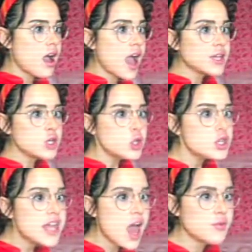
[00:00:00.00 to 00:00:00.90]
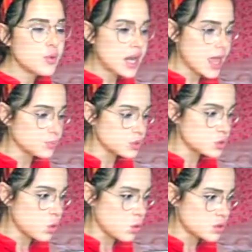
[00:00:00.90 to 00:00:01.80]
I could have a reliable
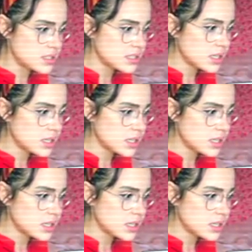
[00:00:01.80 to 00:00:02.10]
source.